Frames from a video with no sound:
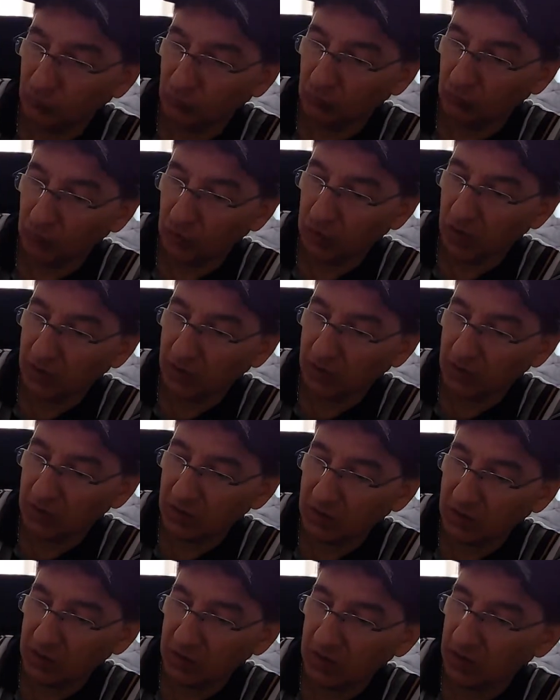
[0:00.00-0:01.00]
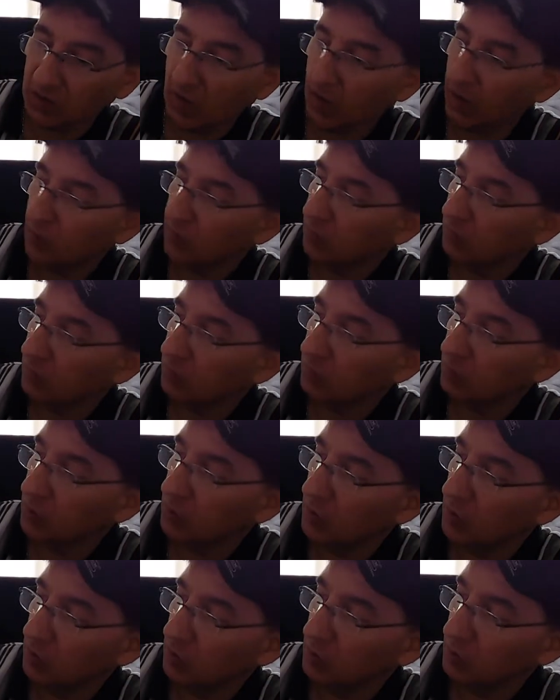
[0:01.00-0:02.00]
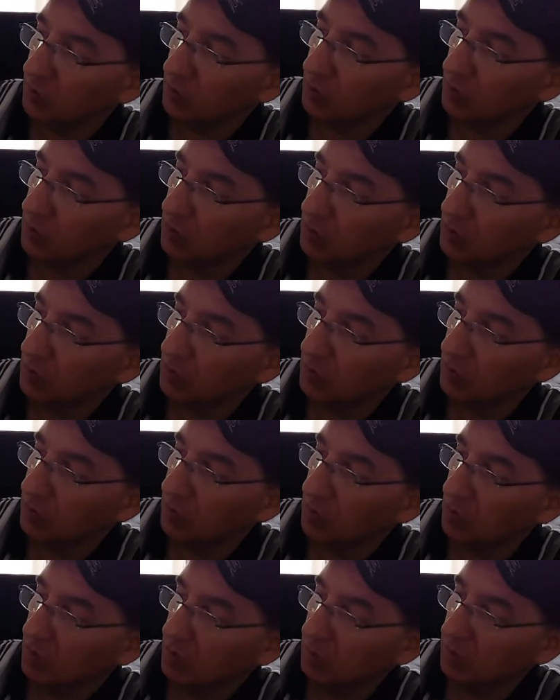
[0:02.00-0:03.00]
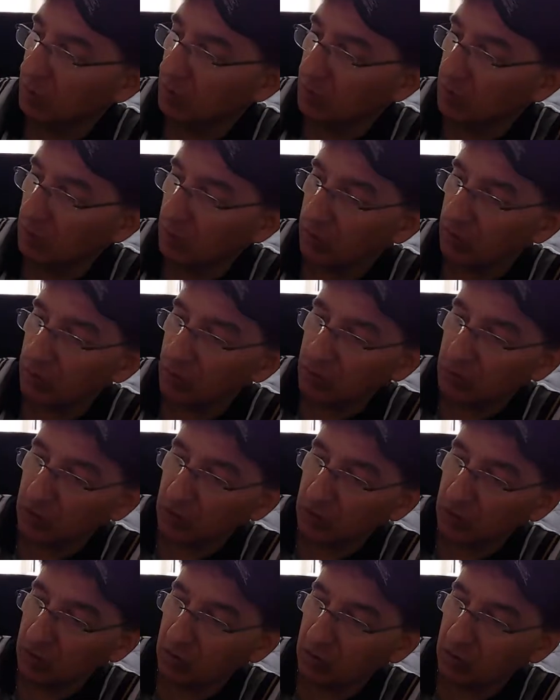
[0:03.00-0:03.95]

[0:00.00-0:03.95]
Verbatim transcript: check these things out, you know. All right, look at this here.